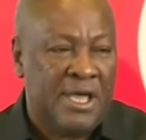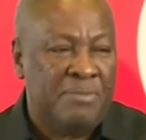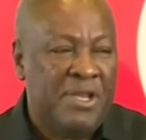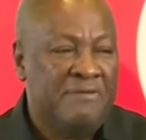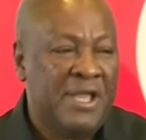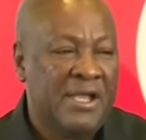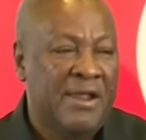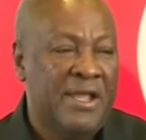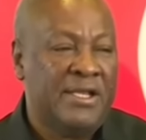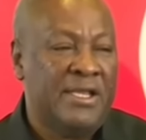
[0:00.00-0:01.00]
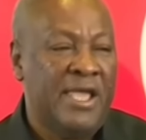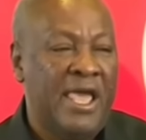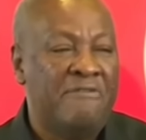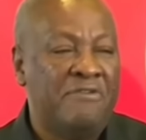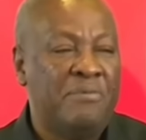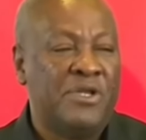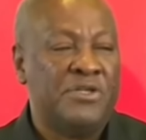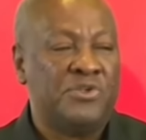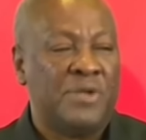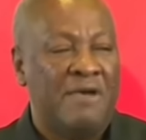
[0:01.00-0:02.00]
I believe that currently
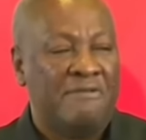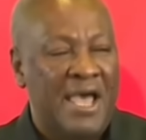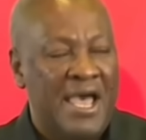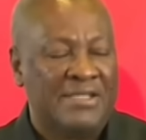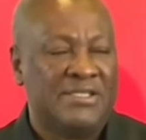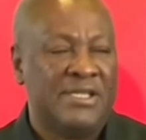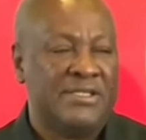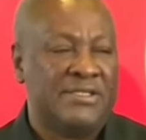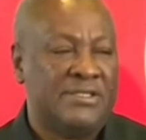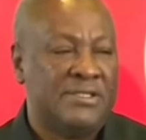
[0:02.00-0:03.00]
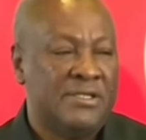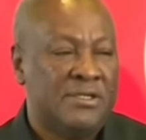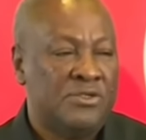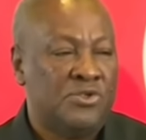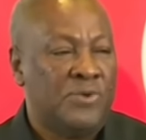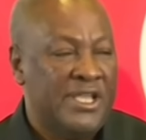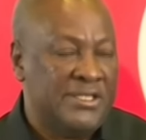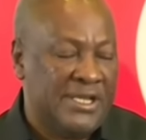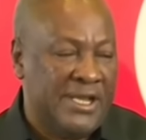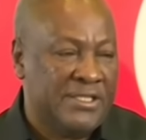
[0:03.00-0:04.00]
everybody should have access to
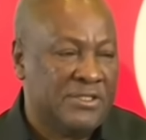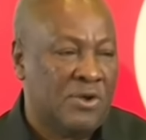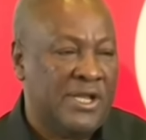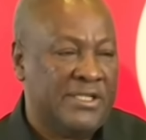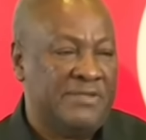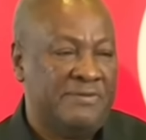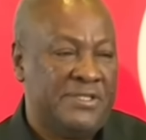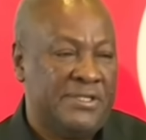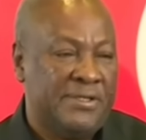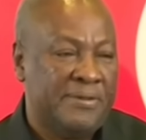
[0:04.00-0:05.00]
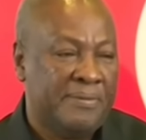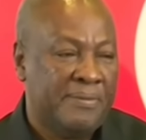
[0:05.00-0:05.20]
internet connectivity.